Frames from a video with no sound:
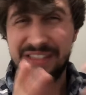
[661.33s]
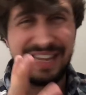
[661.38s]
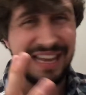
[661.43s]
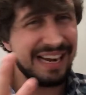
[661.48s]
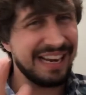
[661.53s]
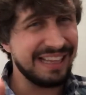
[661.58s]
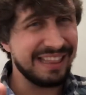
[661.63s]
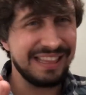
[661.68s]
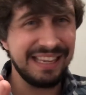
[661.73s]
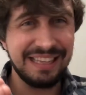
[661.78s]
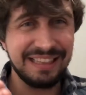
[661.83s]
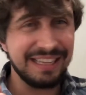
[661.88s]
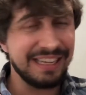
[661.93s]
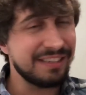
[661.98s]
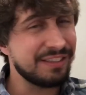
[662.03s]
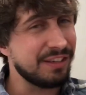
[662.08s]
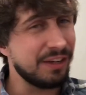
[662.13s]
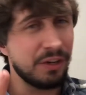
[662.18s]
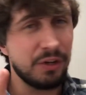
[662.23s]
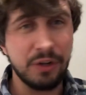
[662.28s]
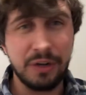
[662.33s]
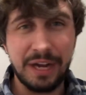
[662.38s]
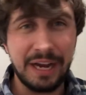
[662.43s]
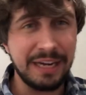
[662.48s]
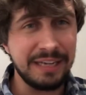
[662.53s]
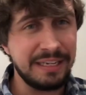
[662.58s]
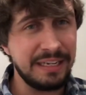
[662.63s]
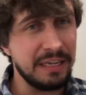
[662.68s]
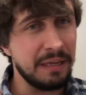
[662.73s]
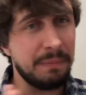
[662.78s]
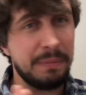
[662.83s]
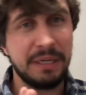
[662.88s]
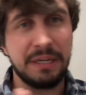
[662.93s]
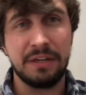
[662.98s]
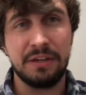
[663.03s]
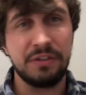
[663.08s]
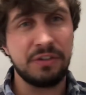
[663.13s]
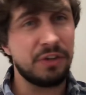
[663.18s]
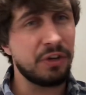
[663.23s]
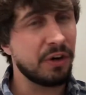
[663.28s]
And I think that's a good idea
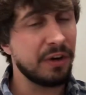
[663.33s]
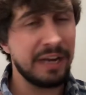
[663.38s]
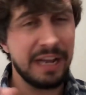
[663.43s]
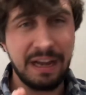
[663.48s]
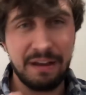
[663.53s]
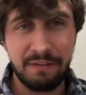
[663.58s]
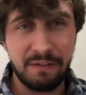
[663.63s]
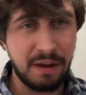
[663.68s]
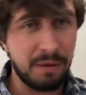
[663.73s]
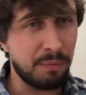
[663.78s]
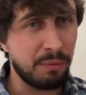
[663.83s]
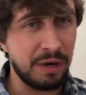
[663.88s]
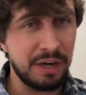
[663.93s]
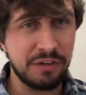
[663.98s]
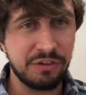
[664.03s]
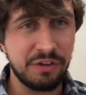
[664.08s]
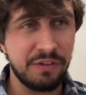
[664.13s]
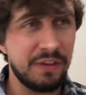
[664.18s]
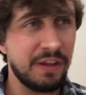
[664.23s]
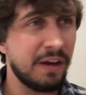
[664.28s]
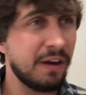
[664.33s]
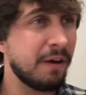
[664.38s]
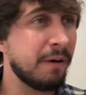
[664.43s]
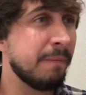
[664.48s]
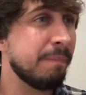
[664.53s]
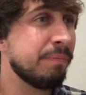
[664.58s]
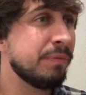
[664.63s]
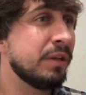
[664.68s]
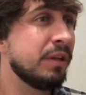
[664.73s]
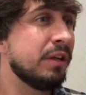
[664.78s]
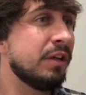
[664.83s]
because you're gonna have vibration there.